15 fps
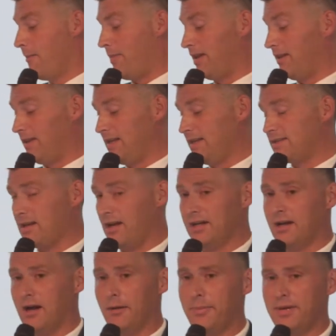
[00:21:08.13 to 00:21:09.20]
But these
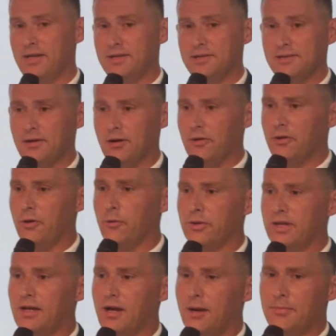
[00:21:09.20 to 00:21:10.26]
10 companies are the
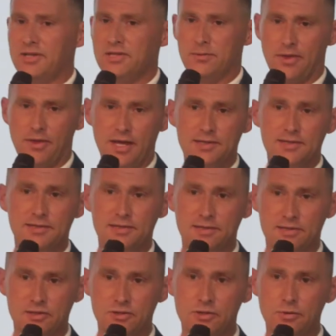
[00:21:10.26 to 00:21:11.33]
only companies with
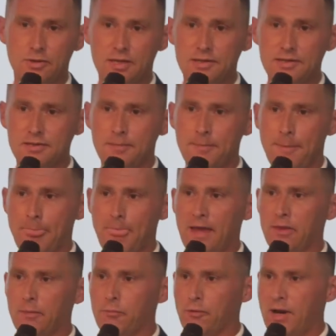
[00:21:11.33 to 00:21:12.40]
licenses to do this.
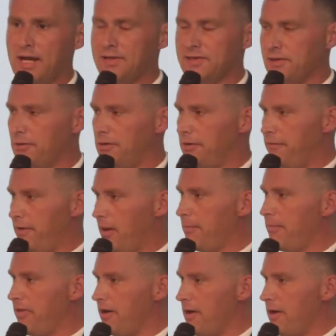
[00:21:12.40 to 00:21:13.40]
And the brands that are developed